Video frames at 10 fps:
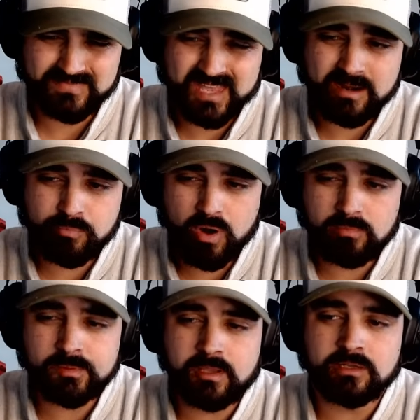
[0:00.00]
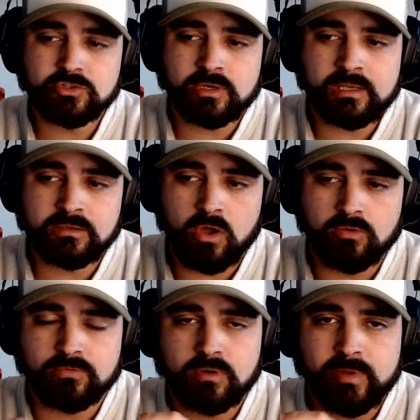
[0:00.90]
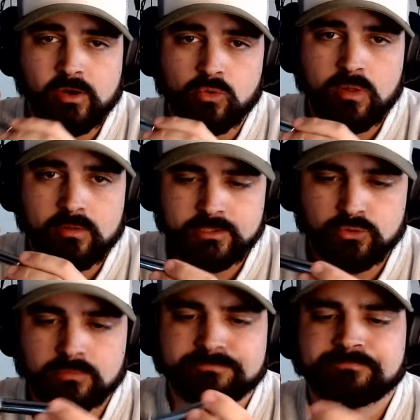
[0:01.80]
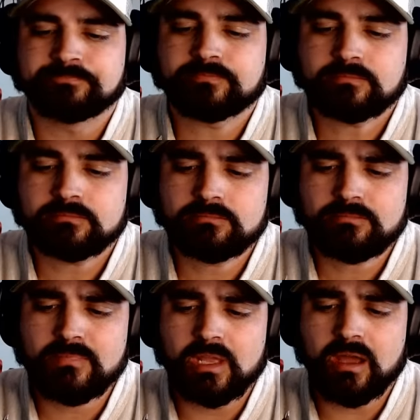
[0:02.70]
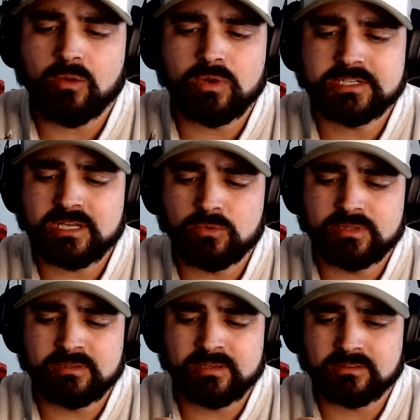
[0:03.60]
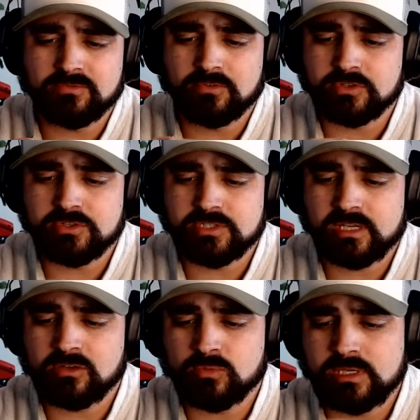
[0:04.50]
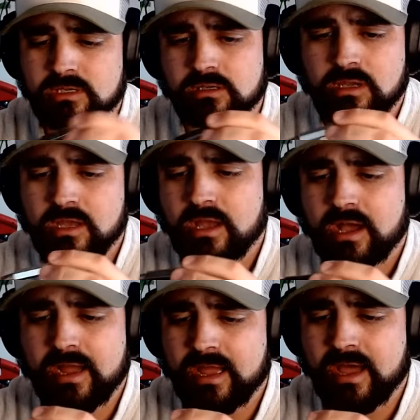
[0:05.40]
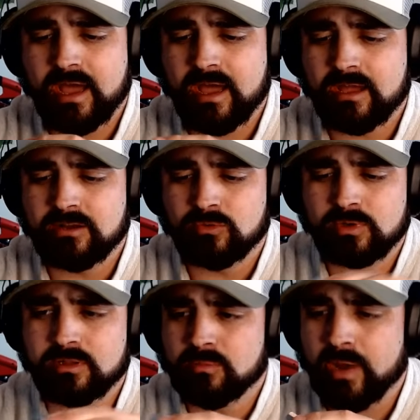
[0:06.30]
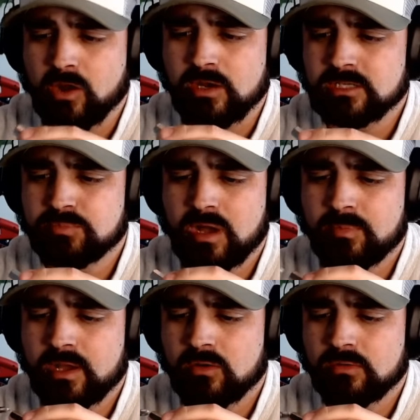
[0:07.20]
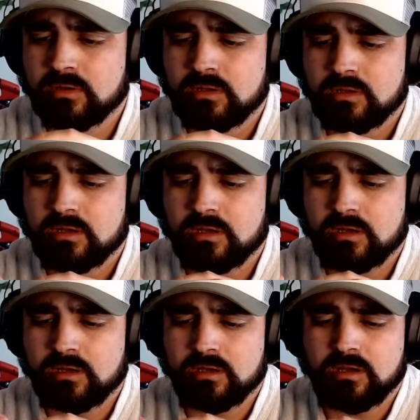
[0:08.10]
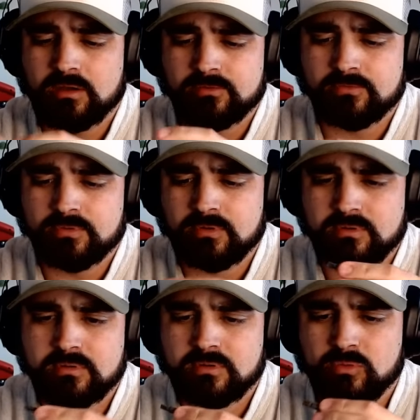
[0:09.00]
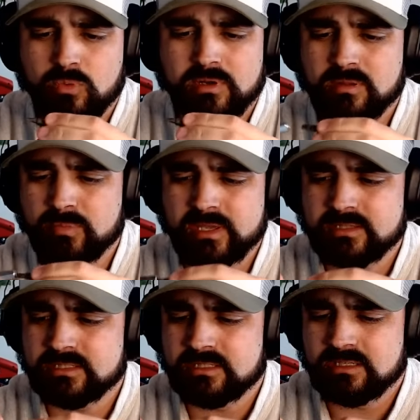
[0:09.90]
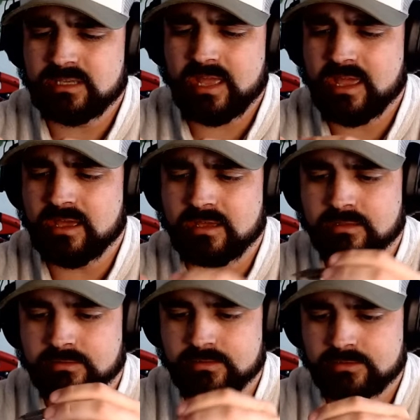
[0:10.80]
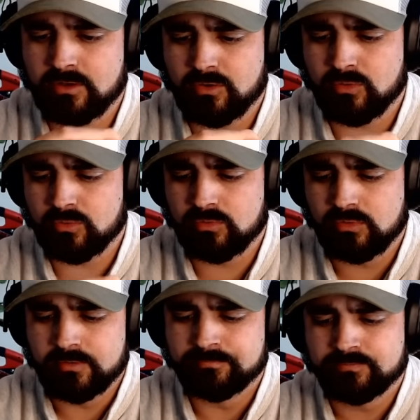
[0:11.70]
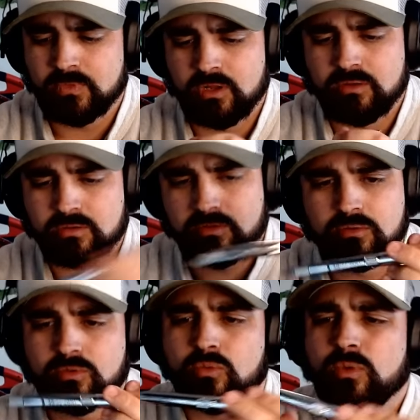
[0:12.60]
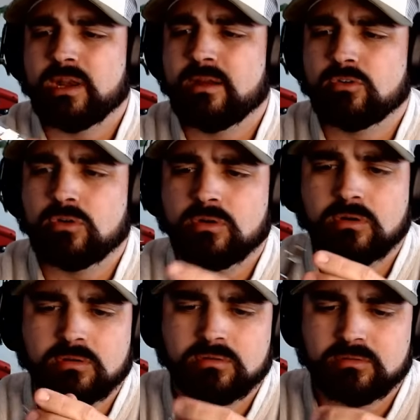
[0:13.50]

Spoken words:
then I'm probably going to try and go for a better quality tool. I want to say within like the first or second week, I had one of the bearings pop out of one of the bits, and so whenever,